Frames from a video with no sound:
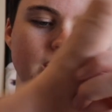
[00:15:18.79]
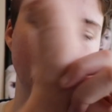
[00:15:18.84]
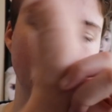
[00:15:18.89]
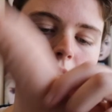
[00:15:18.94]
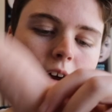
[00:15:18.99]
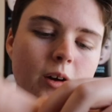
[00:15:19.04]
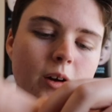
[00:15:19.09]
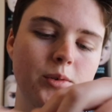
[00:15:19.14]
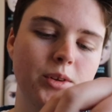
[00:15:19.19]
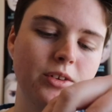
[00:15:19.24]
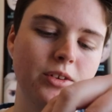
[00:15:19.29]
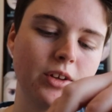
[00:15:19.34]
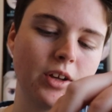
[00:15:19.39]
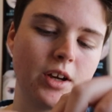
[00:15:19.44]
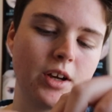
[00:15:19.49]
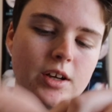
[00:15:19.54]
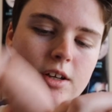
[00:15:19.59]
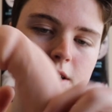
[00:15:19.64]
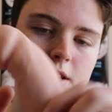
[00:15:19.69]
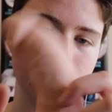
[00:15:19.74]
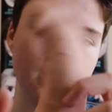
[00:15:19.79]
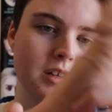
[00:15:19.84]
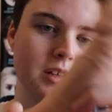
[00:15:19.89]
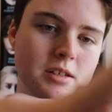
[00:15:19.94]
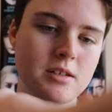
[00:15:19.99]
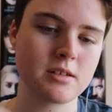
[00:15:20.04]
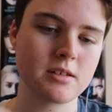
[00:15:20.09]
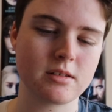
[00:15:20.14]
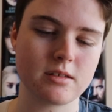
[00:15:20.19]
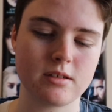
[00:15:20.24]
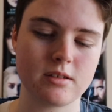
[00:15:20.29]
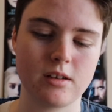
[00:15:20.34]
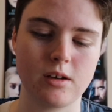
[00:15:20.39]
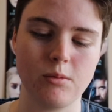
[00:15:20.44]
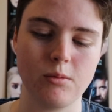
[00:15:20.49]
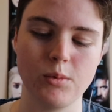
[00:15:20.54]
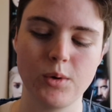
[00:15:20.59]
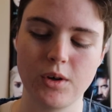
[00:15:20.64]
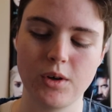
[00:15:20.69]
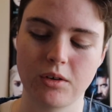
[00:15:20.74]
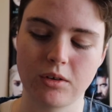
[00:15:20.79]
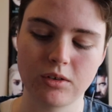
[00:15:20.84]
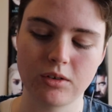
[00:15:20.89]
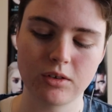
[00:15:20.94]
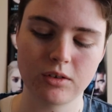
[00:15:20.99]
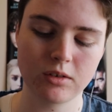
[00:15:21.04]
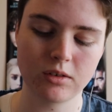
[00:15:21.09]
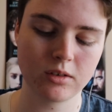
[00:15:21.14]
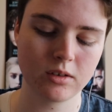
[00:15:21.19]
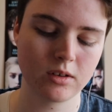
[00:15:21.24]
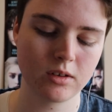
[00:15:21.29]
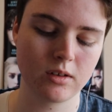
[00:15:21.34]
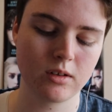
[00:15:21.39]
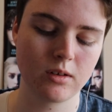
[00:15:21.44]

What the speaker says: I would say yes, it works